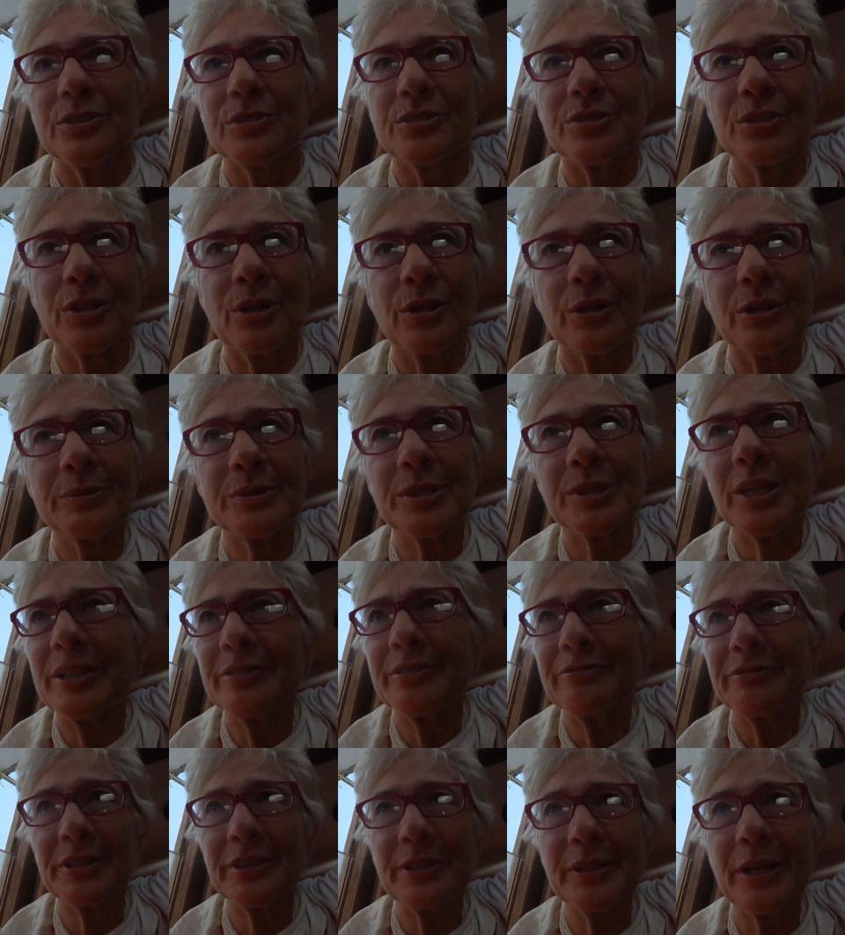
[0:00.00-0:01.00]
so I'm trying
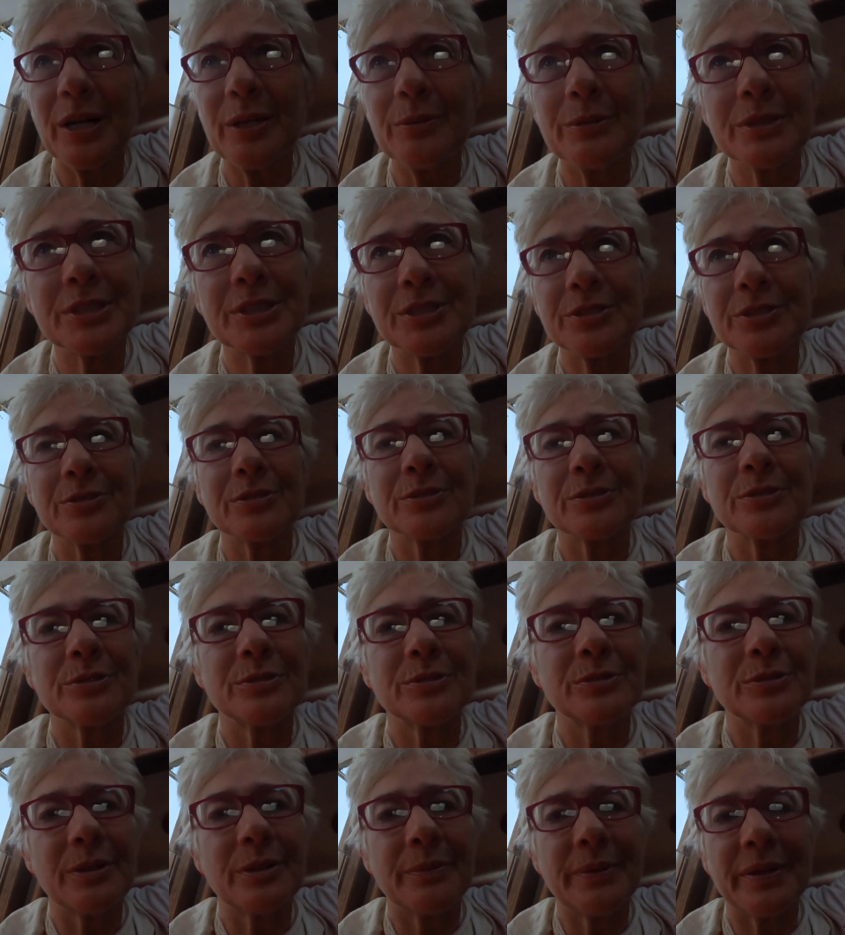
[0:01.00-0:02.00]
to figure out what to
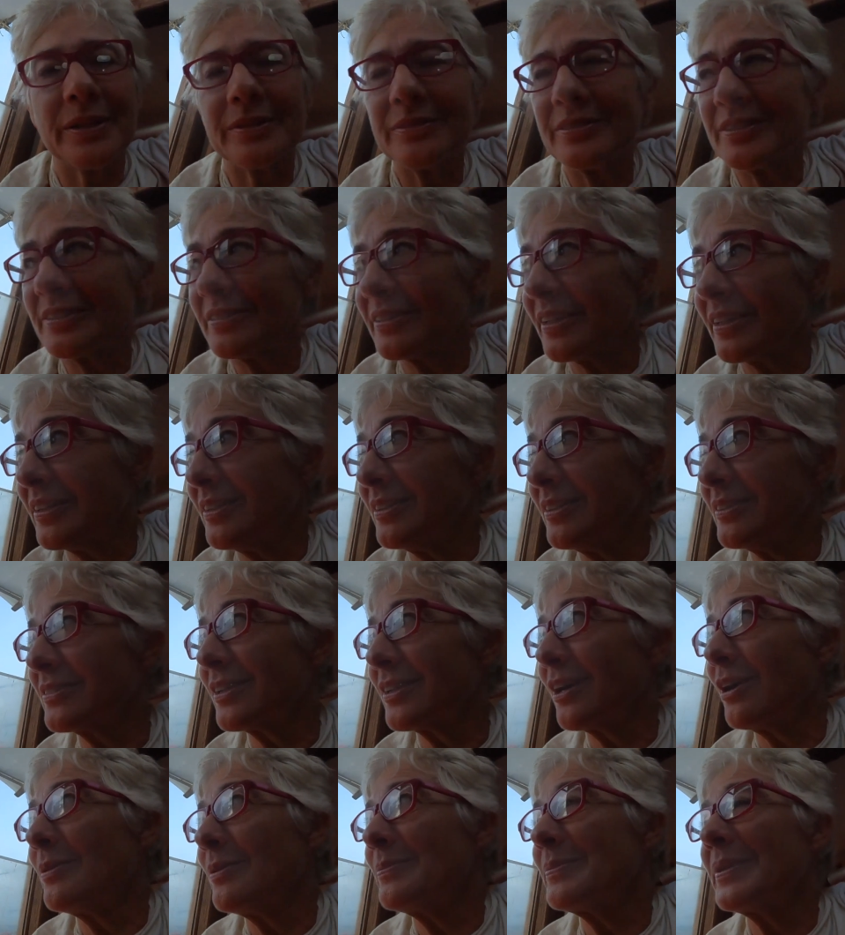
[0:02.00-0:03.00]
do about sail
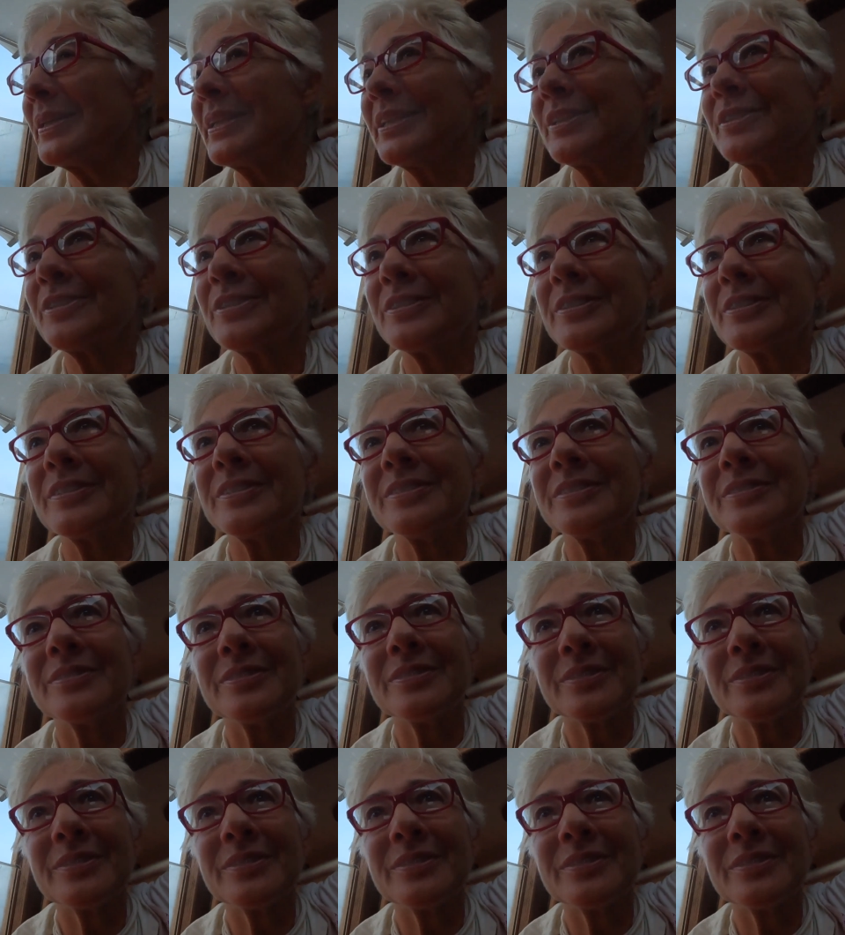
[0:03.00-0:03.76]
combination.